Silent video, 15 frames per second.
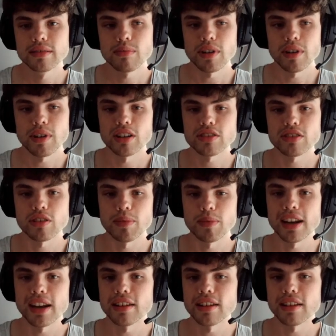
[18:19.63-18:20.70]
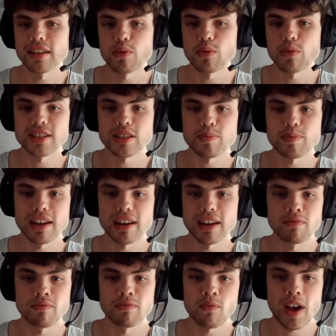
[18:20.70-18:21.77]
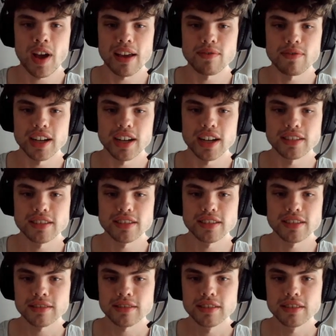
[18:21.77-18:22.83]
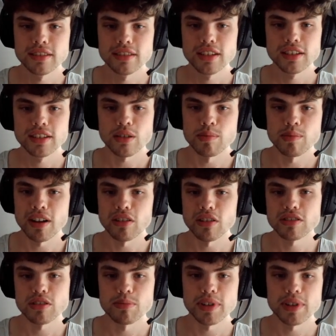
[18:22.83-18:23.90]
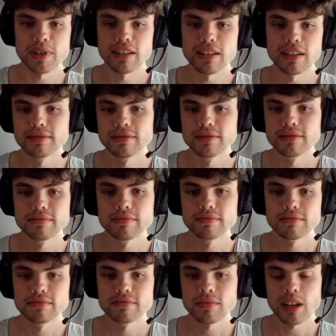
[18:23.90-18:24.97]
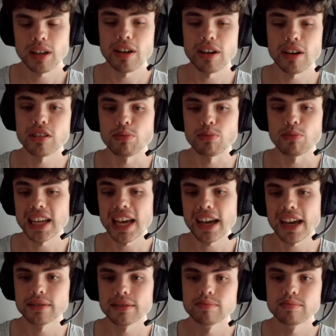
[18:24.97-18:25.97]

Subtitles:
Mare Nostrum, and if he wants to spend 5 credits doing Mare Nostrum heal, like Mare Nostrum attack,